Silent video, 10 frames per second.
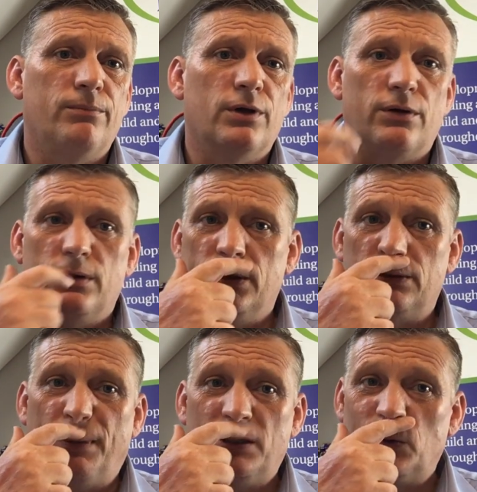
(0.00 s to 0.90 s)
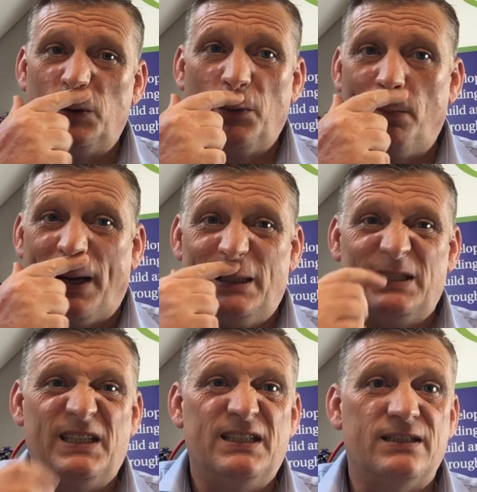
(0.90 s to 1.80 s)
You know, you need to make sure that you're
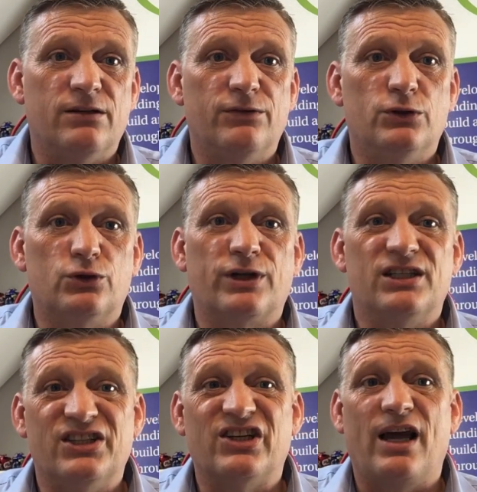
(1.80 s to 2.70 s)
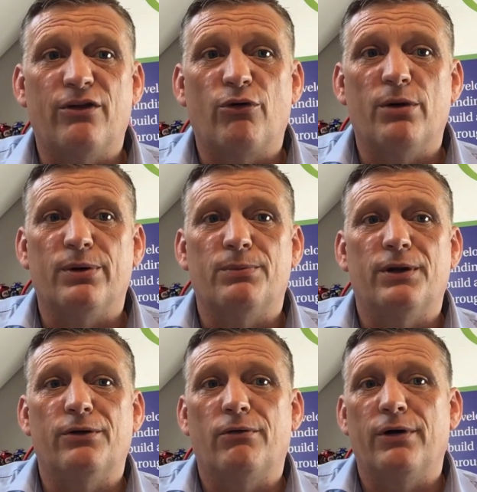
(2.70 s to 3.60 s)
managing these individual trades and you're getting the right people
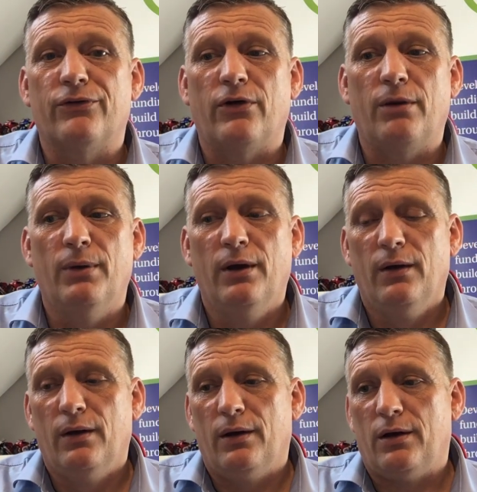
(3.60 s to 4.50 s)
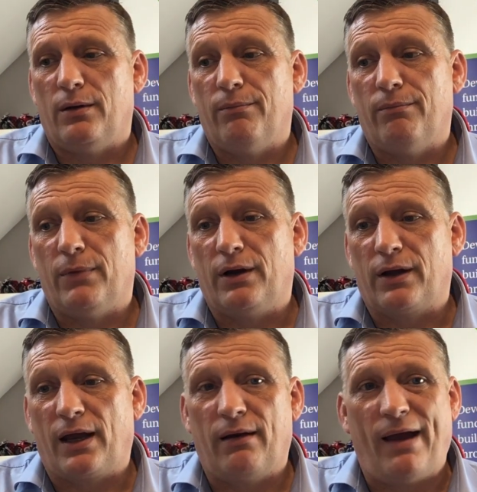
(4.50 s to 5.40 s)
in at the right time. And
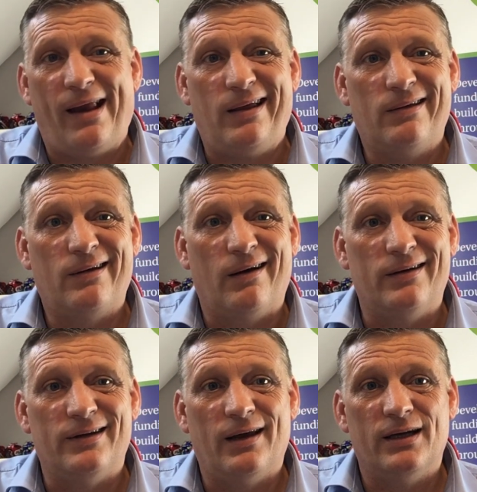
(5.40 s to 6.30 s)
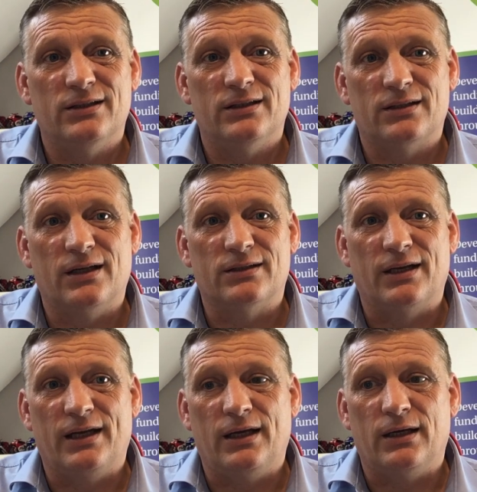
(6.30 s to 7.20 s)
again, any kind of delays is
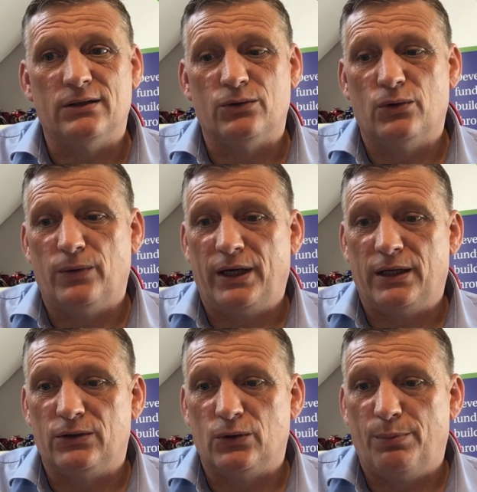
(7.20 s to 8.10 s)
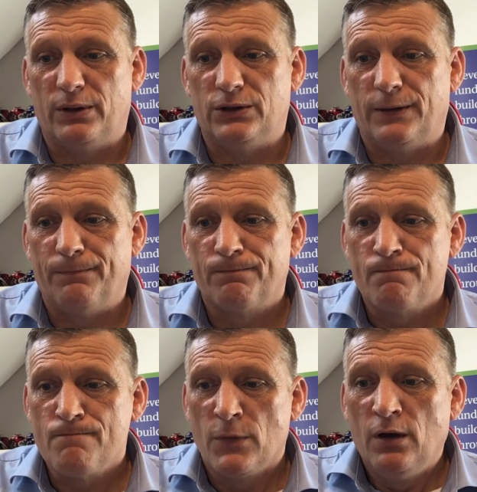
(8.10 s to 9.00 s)
going to eat into your budget.
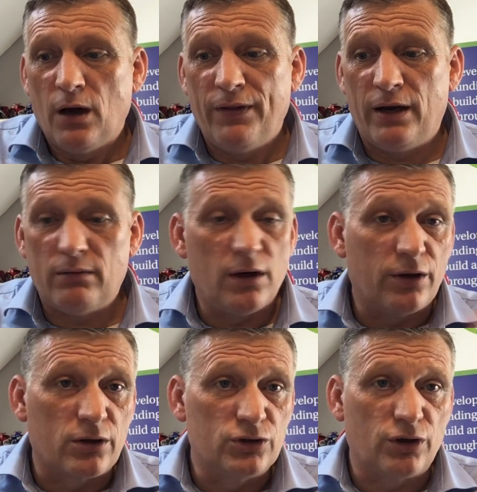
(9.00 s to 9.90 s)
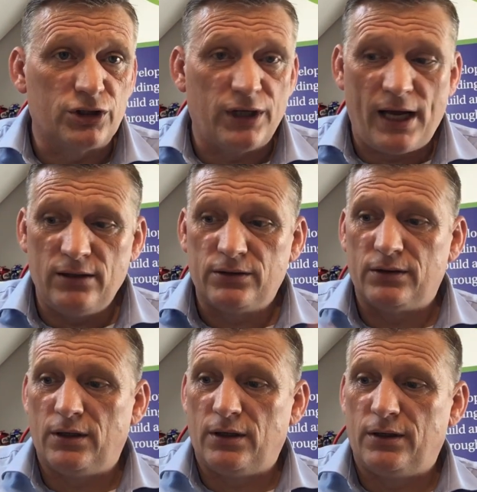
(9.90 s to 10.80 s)
And then at the construction end,
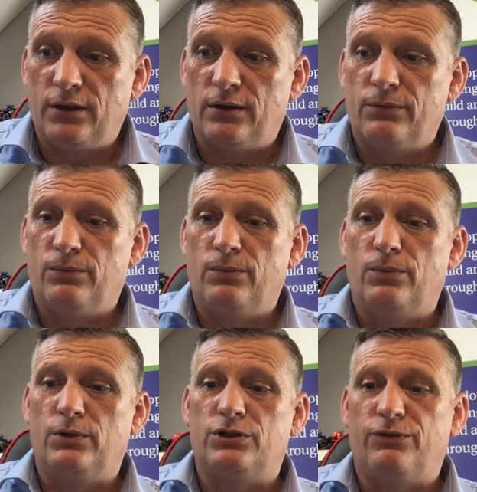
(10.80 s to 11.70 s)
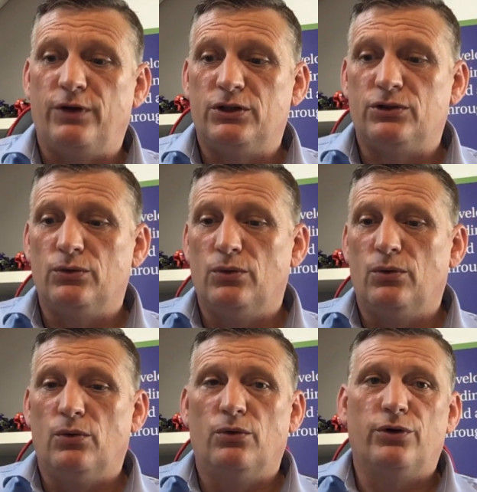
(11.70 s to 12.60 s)
you know, once you've finished
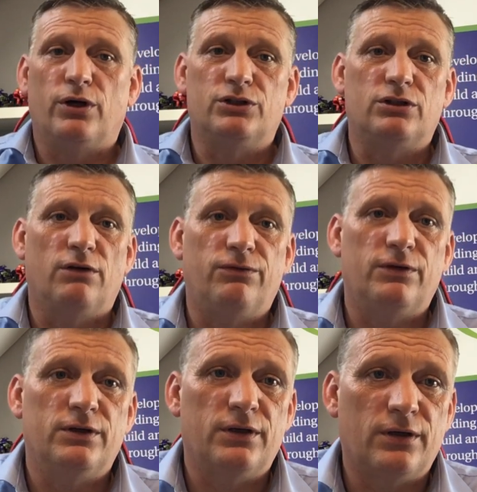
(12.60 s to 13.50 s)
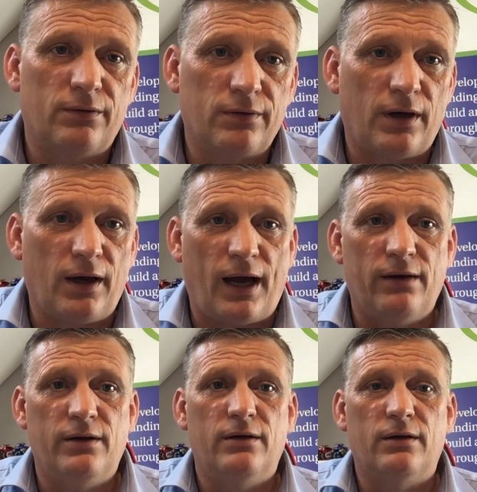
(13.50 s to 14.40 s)
all the nice stuff, you know,
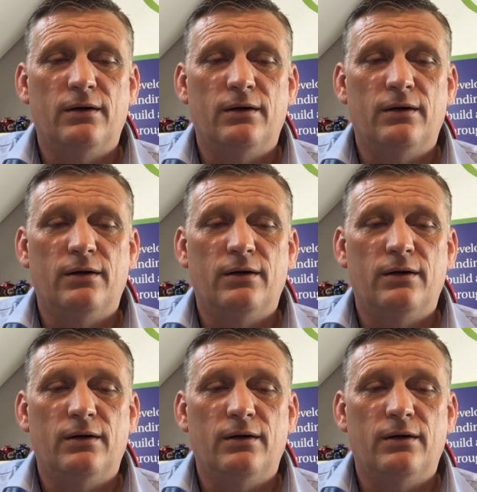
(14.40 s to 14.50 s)
handing